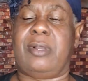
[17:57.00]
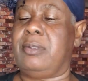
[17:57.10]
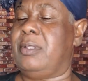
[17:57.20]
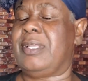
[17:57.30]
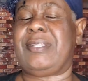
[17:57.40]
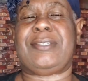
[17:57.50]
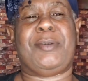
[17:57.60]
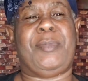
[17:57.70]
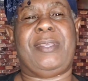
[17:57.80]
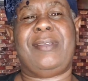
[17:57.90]
listen to
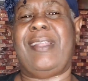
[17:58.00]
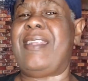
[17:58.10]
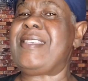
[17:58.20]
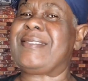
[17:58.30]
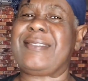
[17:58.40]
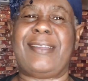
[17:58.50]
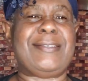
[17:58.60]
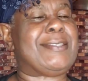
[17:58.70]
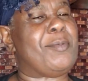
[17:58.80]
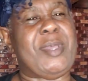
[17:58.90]

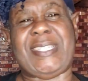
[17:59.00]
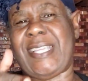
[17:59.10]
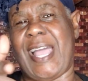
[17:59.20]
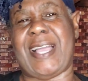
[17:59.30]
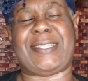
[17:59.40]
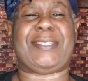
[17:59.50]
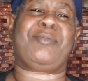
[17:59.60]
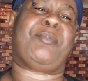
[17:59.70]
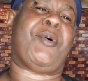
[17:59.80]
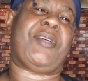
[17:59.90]
me, talk to
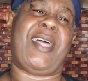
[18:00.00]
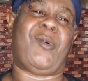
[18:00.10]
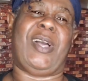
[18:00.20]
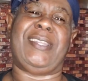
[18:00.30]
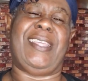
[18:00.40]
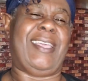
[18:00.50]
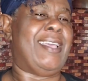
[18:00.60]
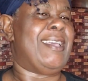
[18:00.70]
me about that one there.